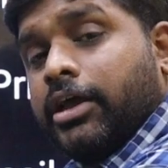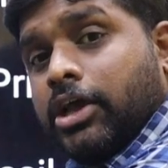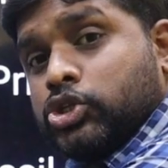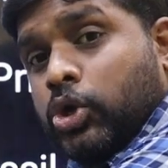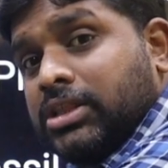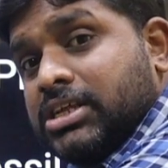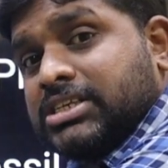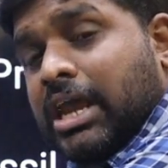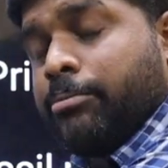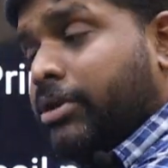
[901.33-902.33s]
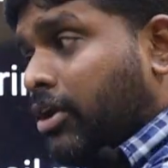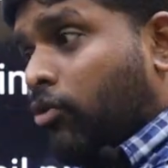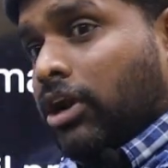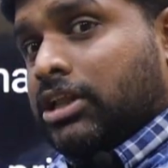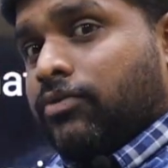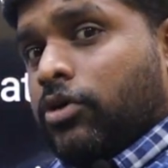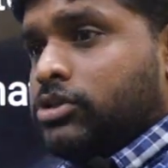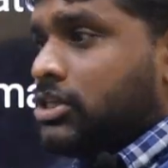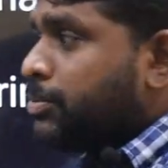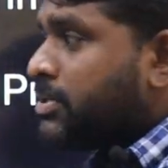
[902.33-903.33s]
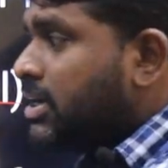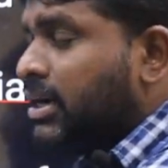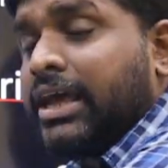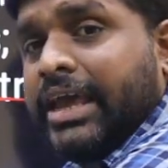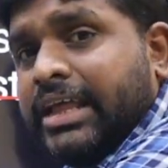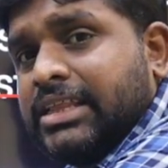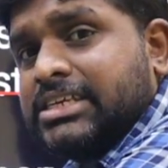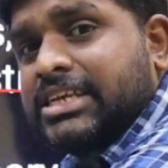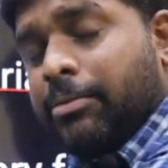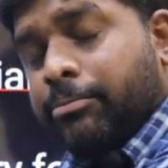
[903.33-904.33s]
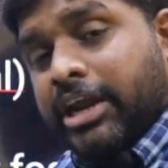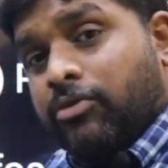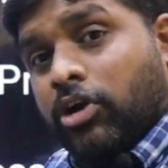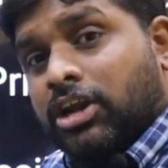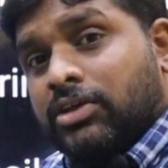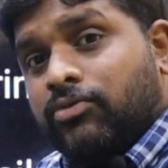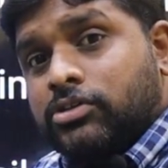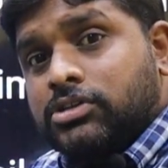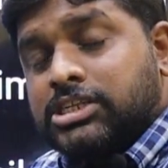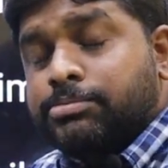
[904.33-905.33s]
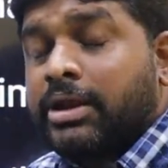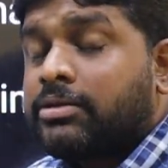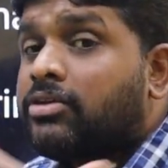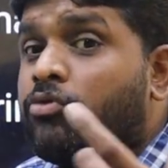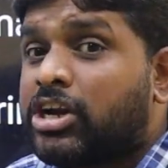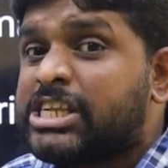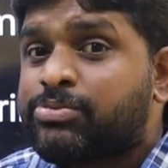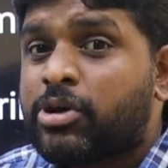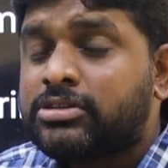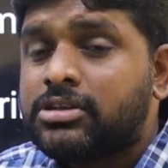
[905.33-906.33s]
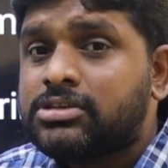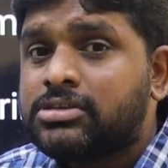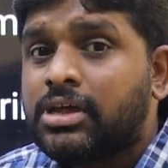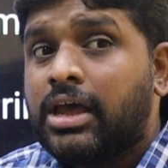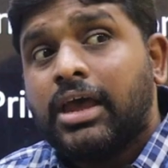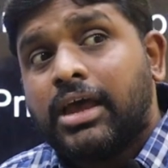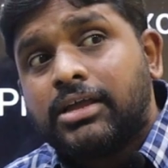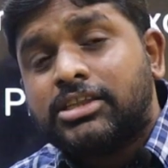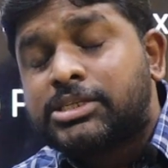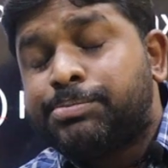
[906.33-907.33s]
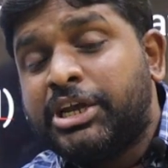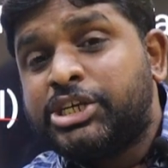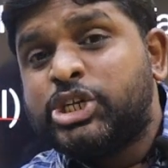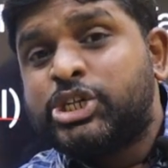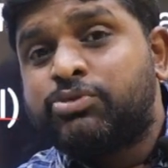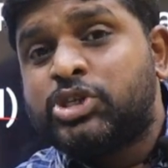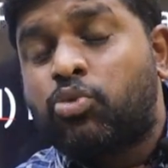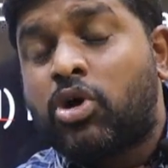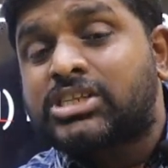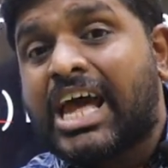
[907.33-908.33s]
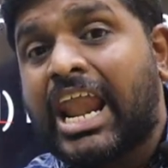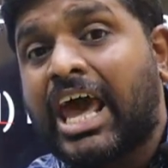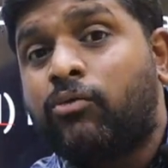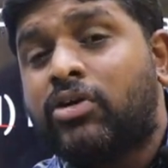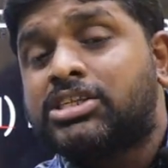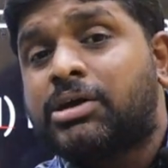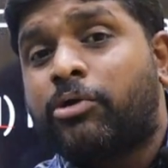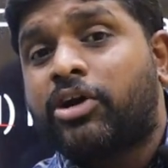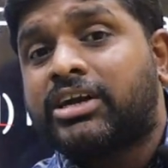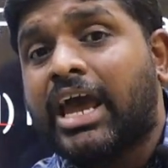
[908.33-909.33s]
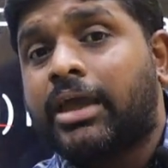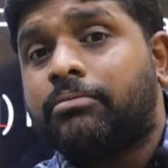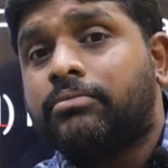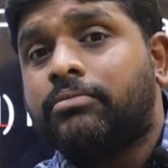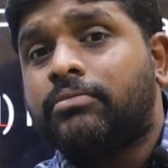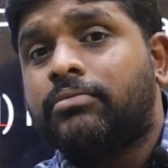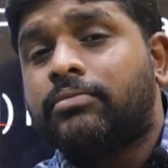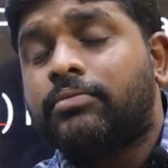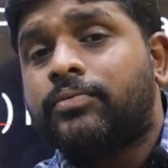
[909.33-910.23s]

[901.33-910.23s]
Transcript: period. So in this time period, what are the fossils present? In this time period, what are the fossils present? What is fossils? The species which was alive once upon a time,